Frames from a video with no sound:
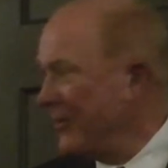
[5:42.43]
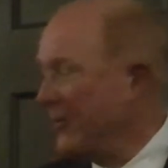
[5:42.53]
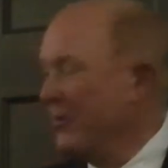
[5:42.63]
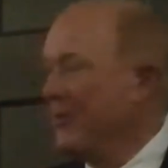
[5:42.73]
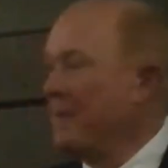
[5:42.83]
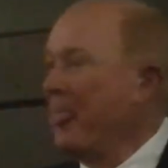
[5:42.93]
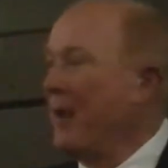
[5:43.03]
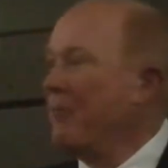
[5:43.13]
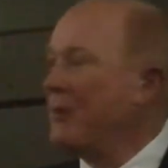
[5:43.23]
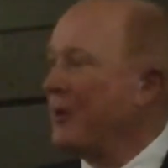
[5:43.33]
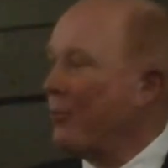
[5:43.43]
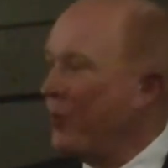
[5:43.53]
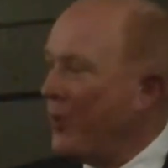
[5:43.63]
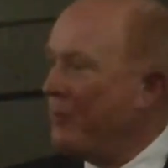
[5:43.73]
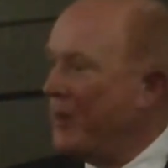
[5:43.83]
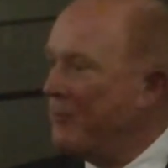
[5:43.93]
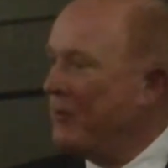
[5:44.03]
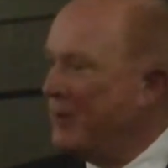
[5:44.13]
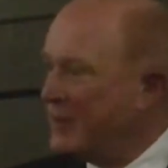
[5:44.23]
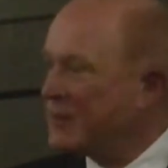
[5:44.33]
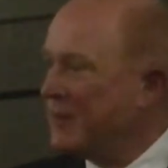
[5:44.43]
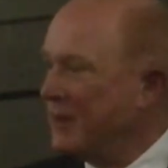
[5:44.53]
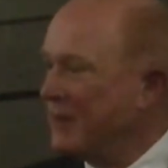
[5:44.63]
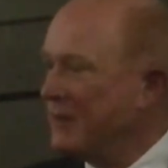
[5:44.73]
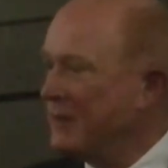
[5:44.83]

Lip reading: So, but there were people listening.